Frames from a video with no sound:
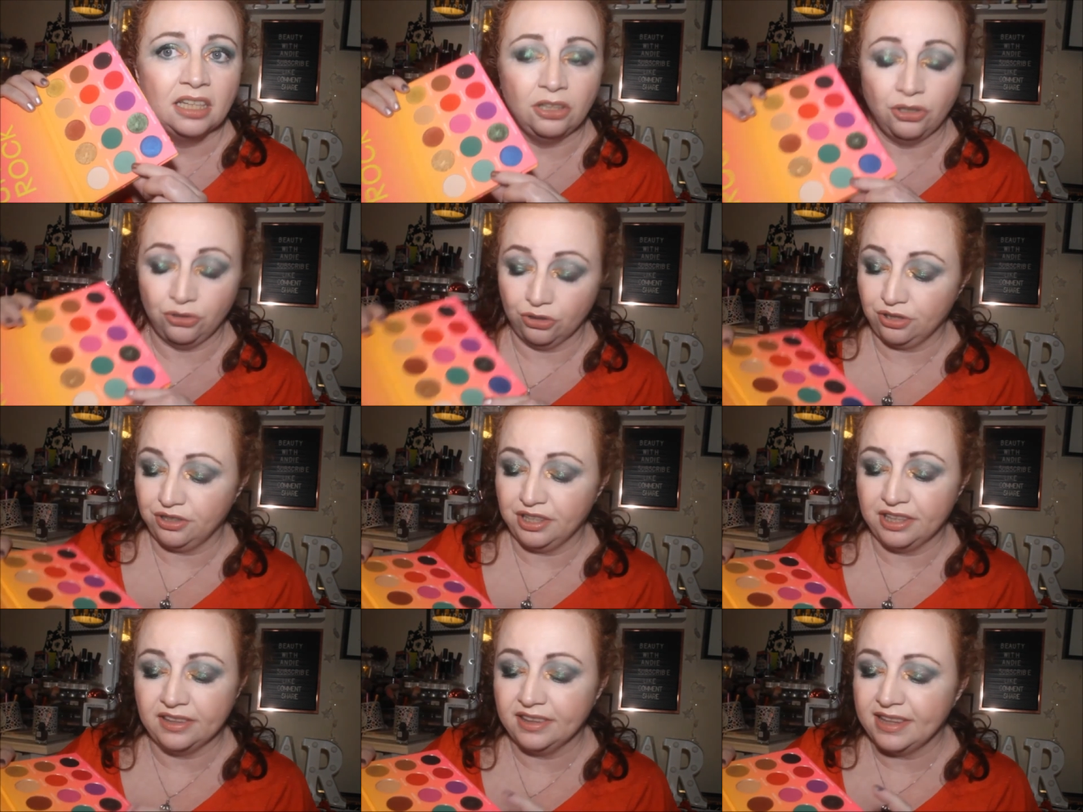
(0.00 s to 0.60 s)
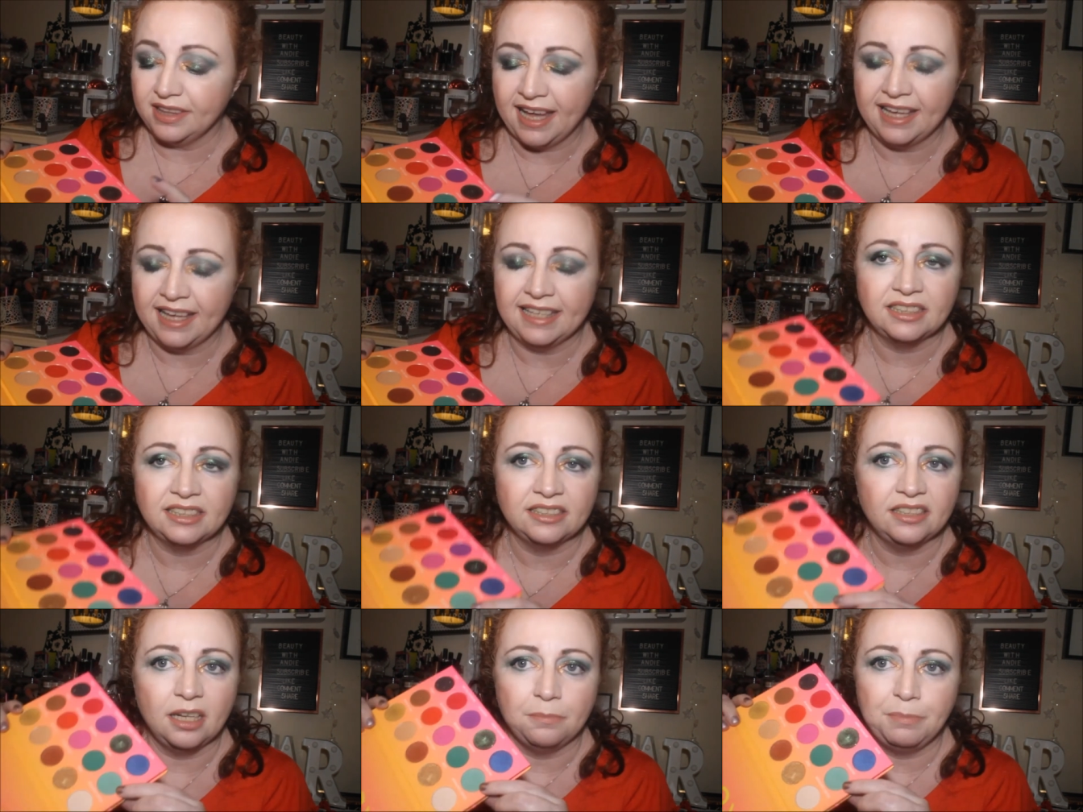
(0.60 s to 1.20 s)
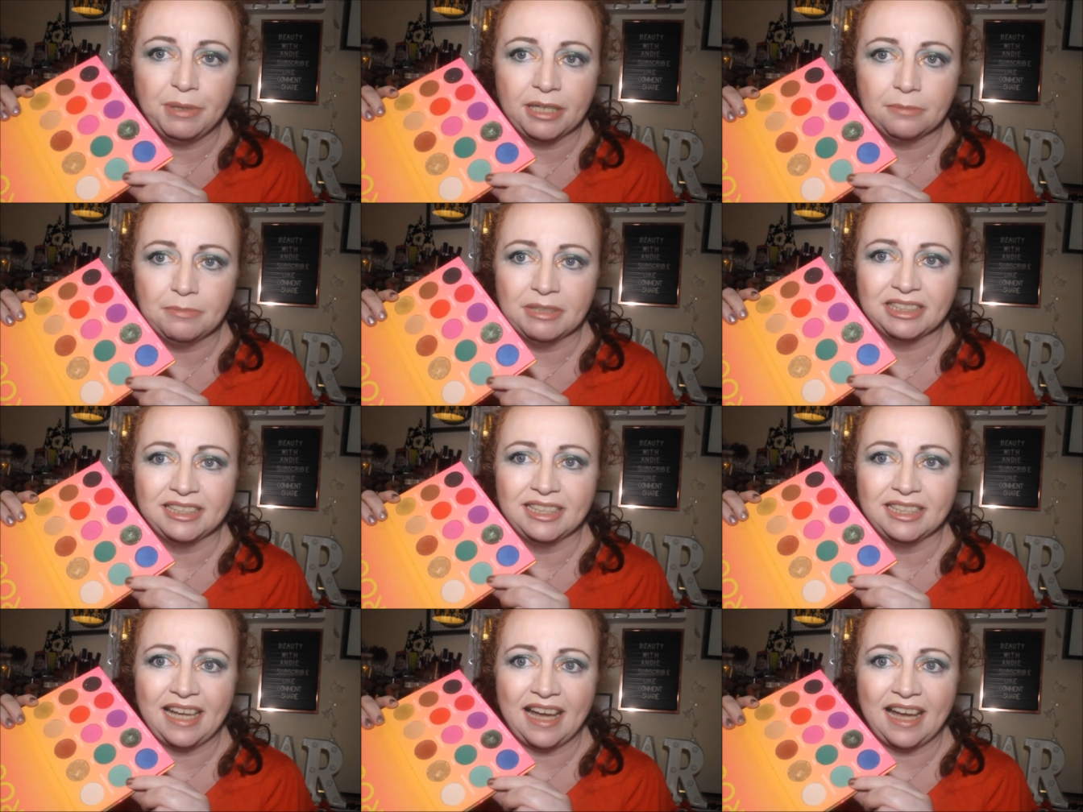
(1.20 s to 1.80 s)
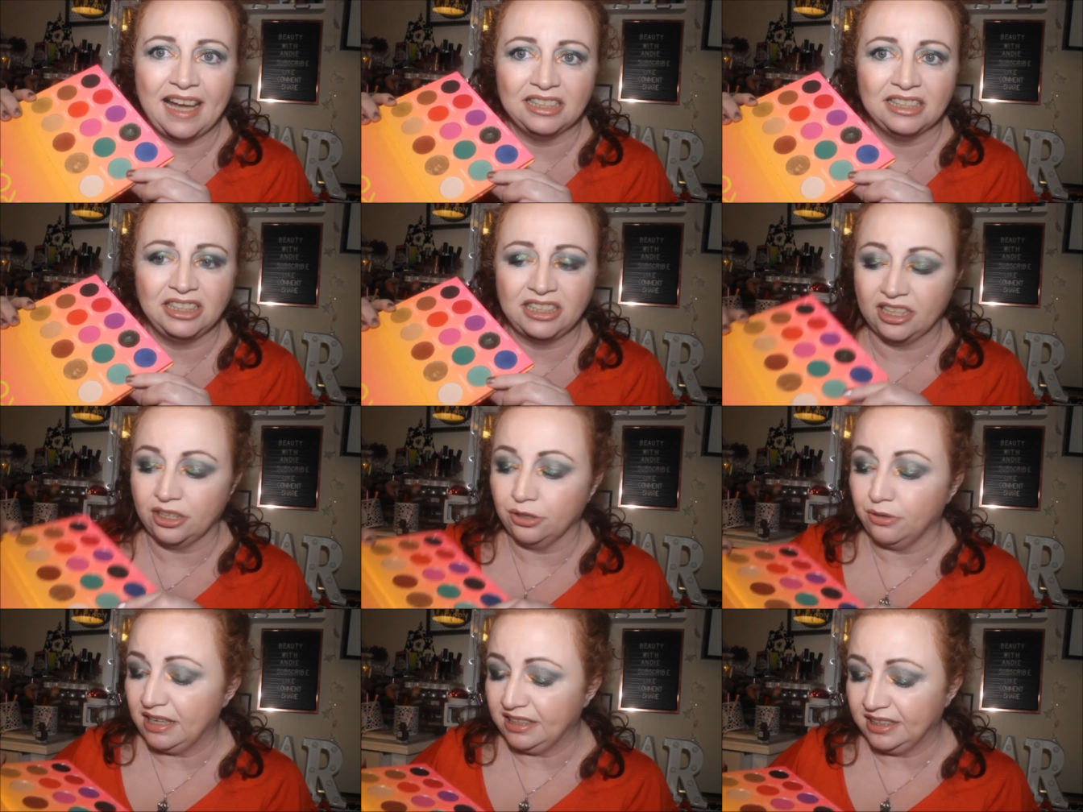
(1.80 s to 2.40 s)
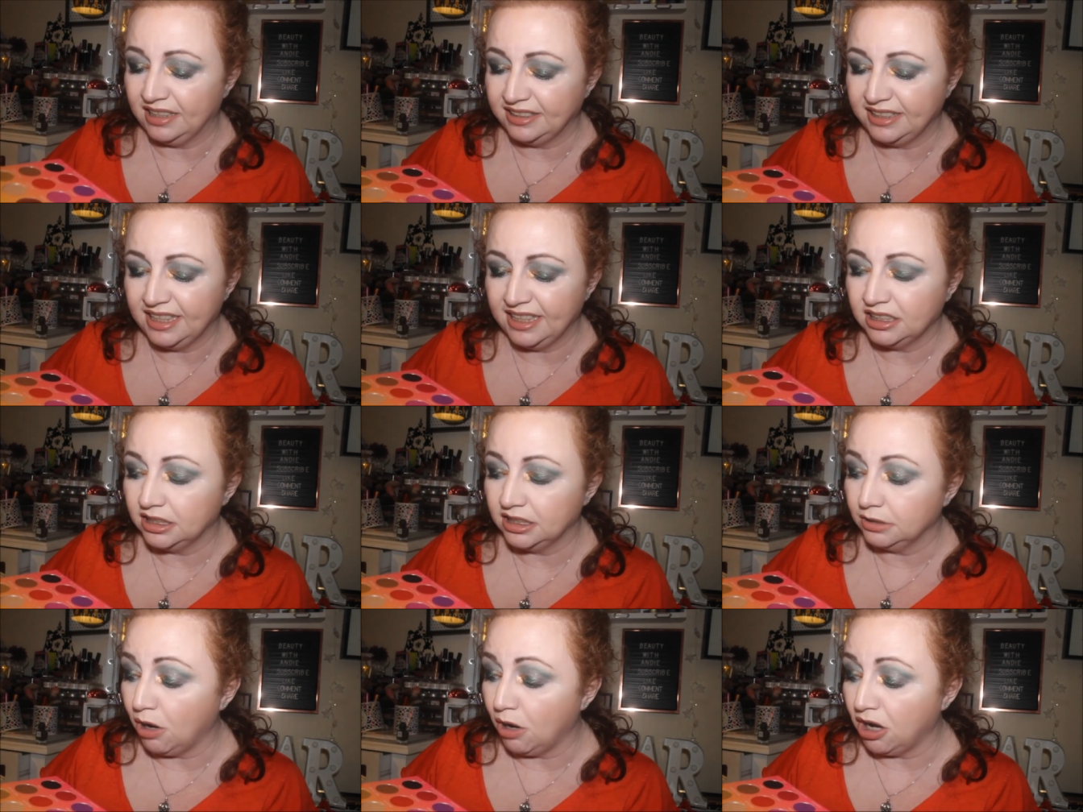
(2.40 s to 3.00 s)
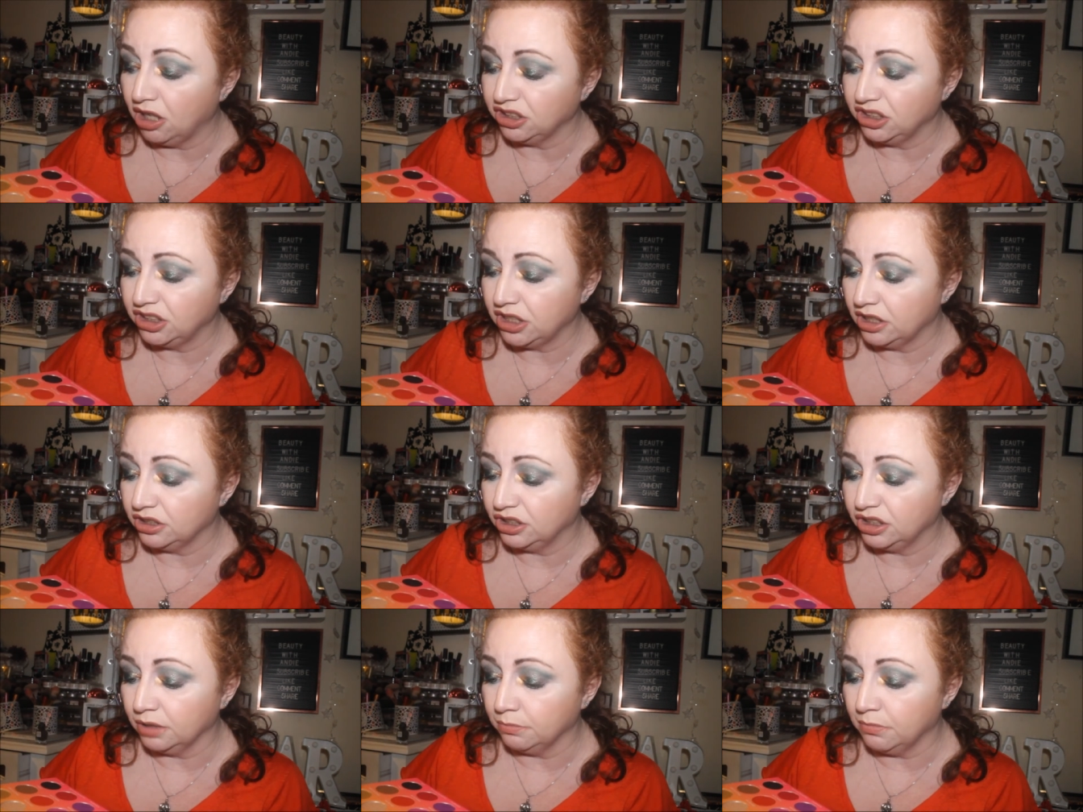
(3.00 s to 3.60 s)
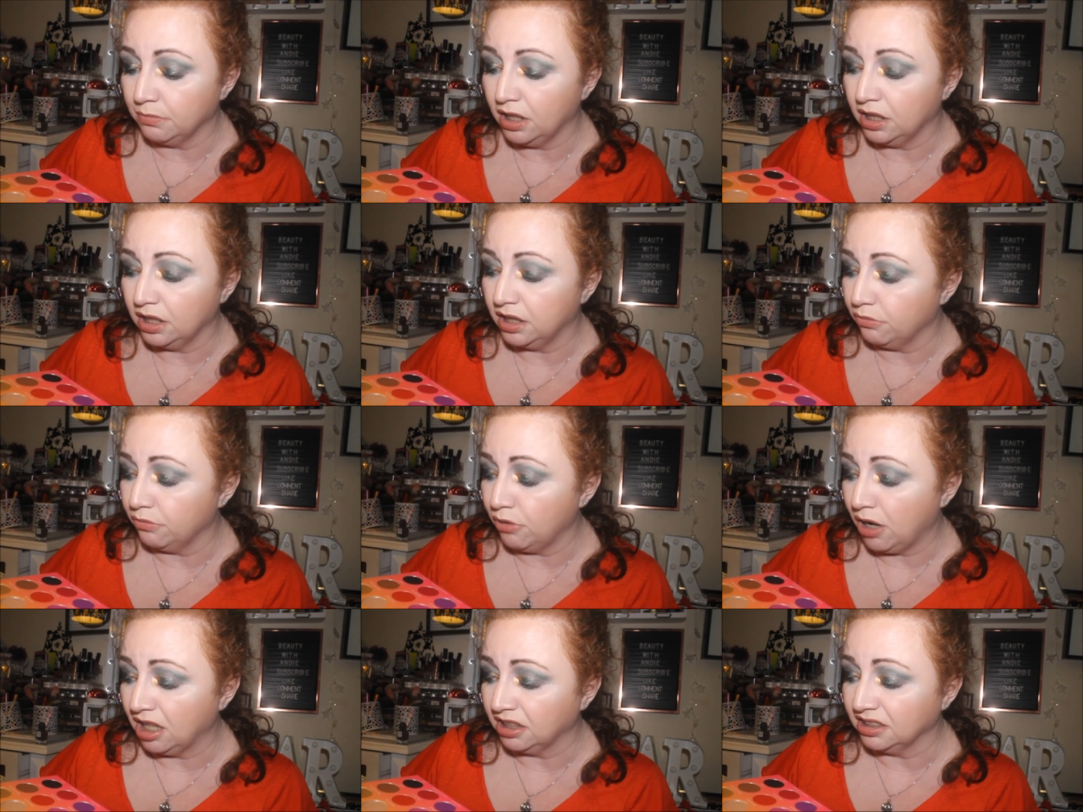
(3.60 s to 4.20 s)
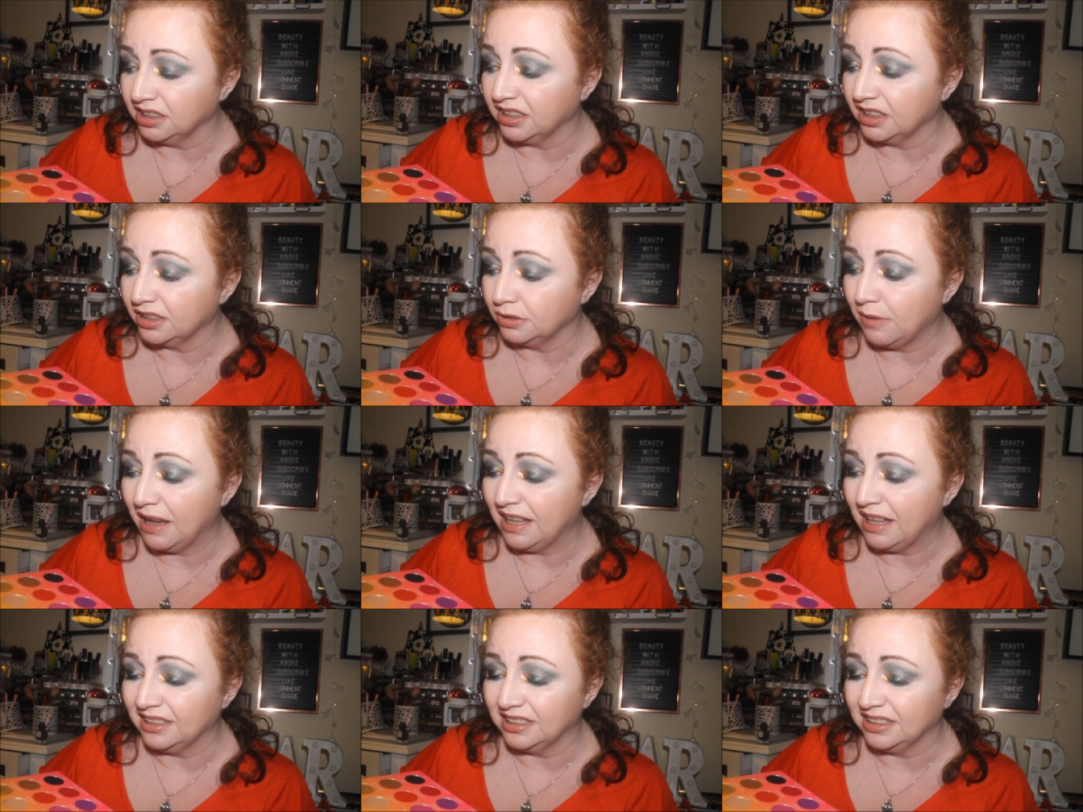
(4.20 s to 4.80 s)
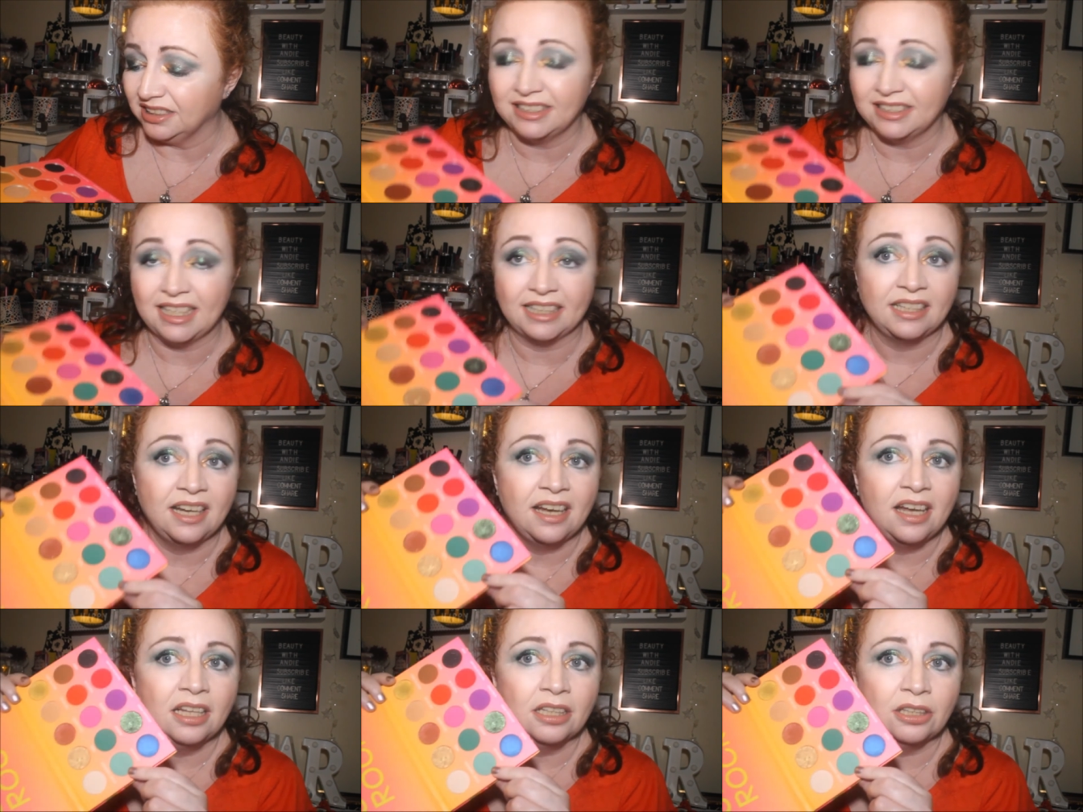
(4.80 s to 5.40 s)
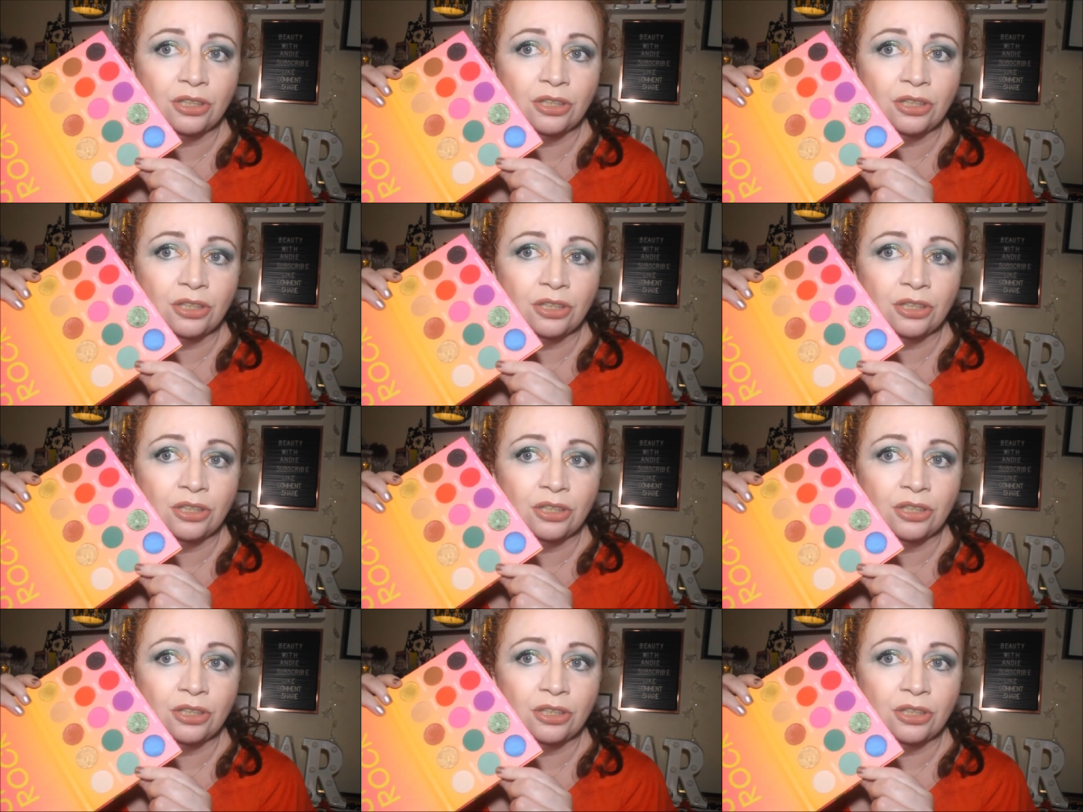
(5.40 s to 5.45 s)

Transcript: look that isn't a pigmented eyeshadow and I did swatch some other ones as well and said